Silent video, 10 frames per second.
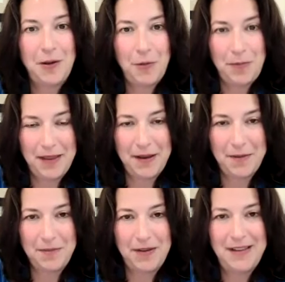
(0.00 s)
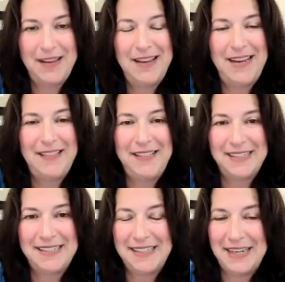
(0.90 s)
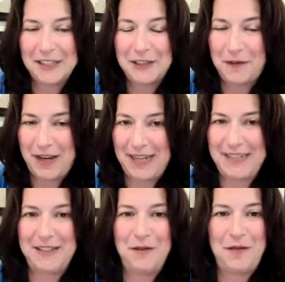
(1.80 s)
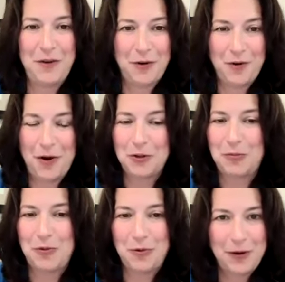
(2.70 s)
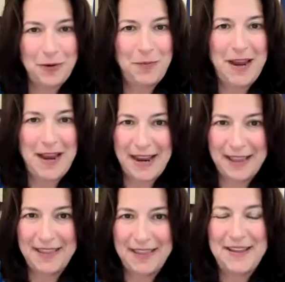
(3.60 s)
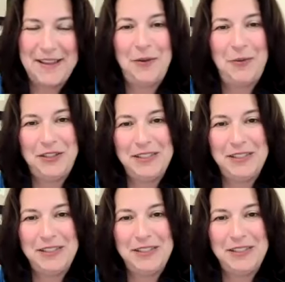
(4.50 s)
help them in this next phase of their entrepreneurial path, which